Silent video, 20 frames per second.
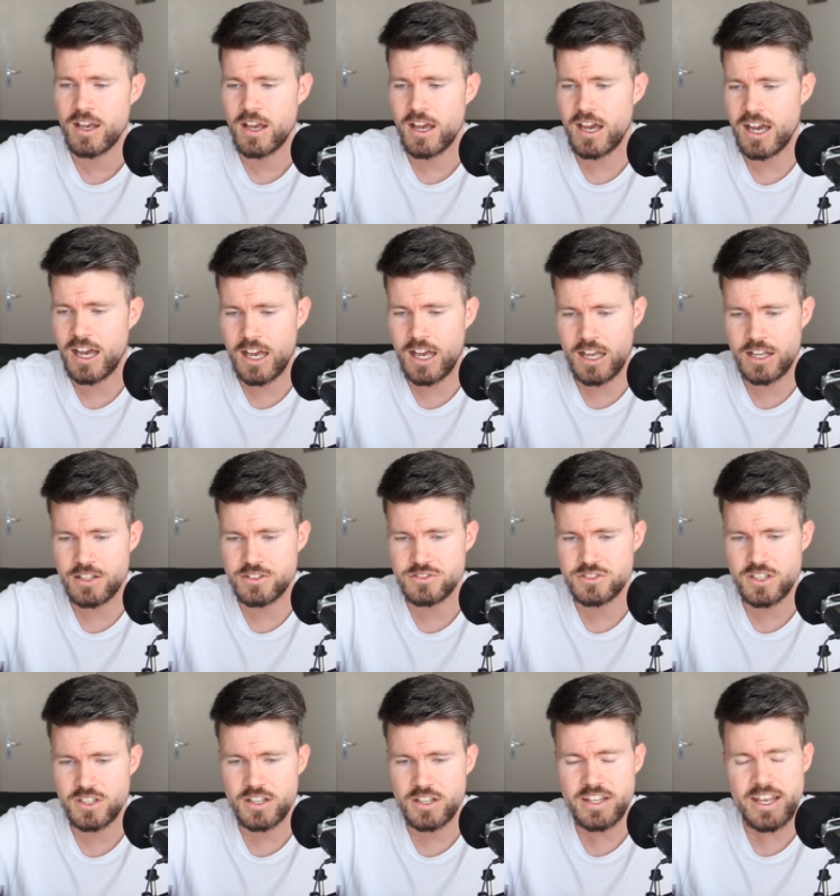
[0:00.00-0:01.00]

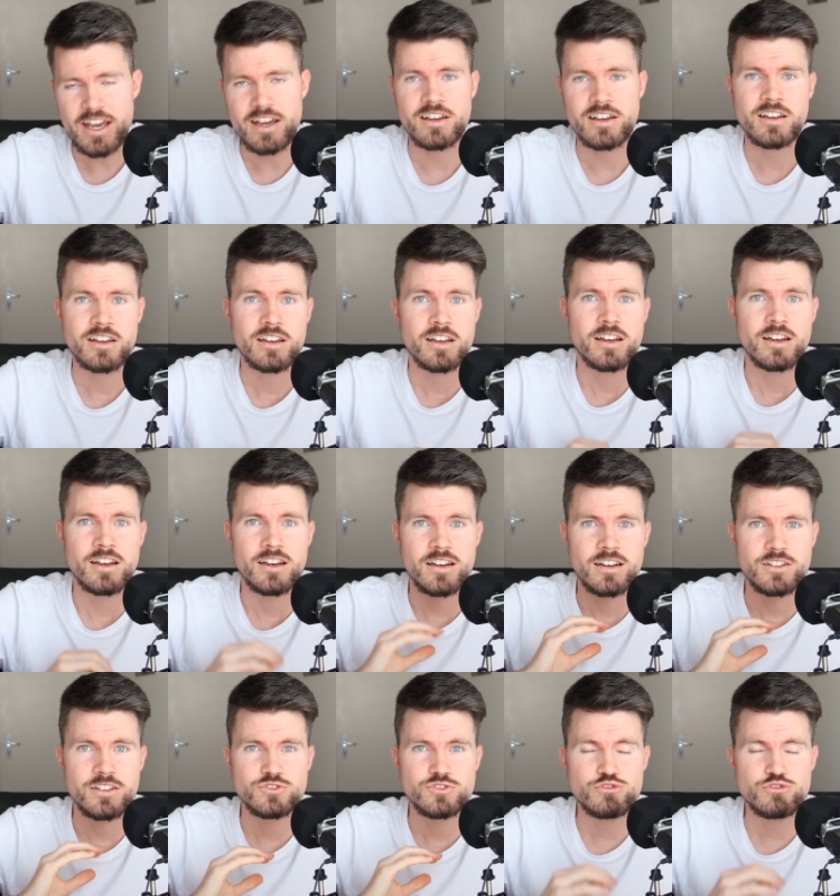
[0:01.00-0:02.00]
and yeah,
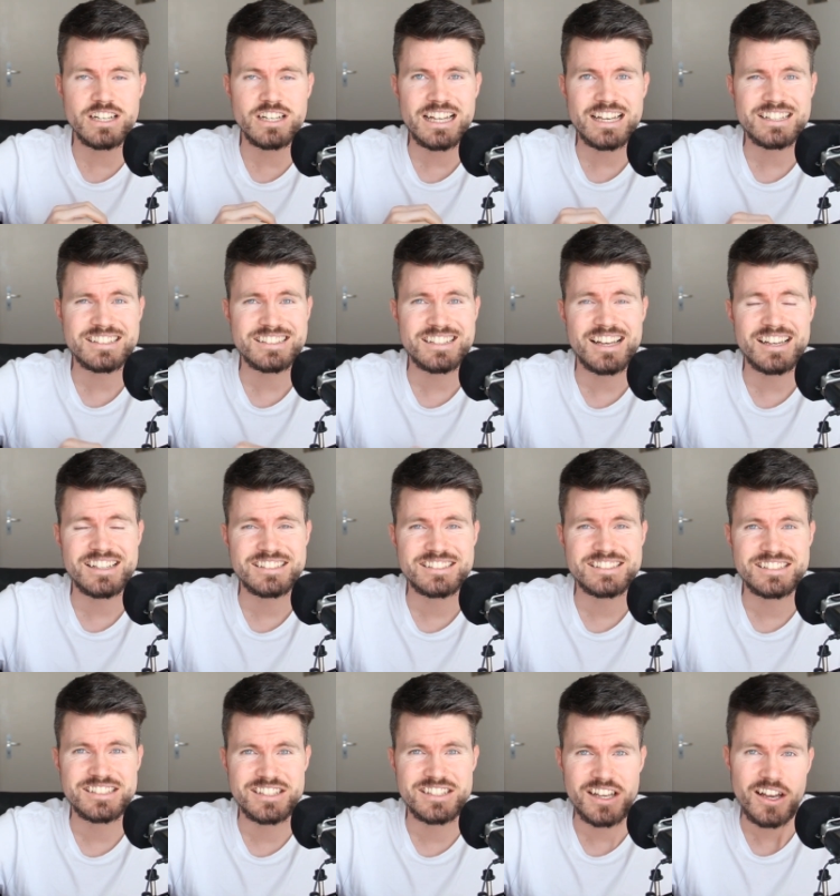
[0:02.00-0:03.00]
really
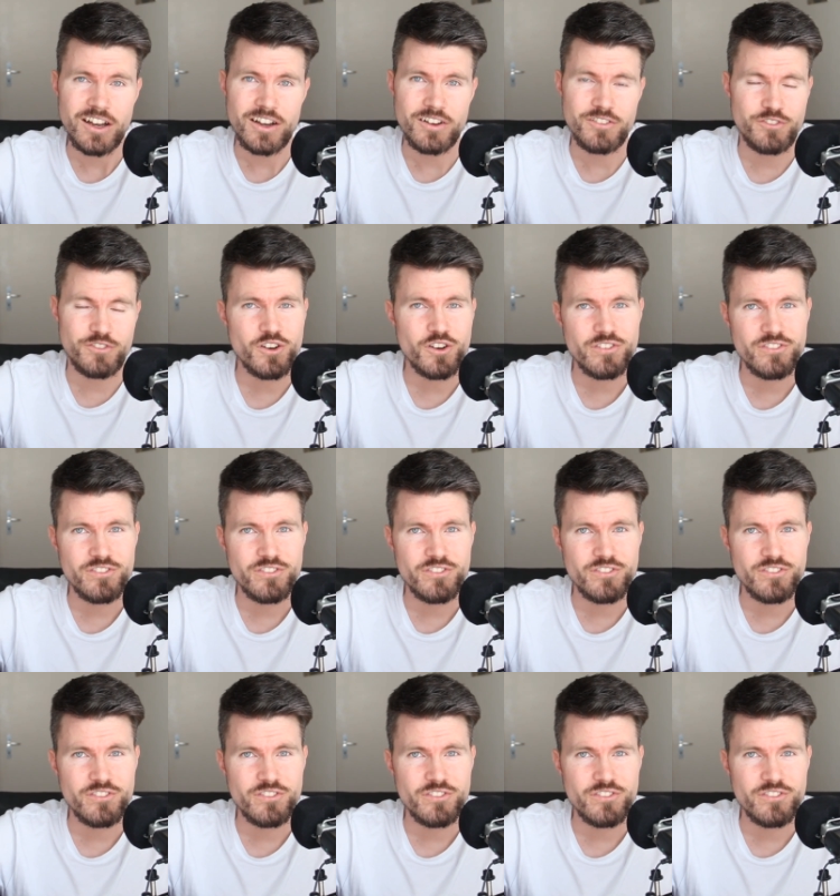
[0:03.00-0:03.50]
excited uh, for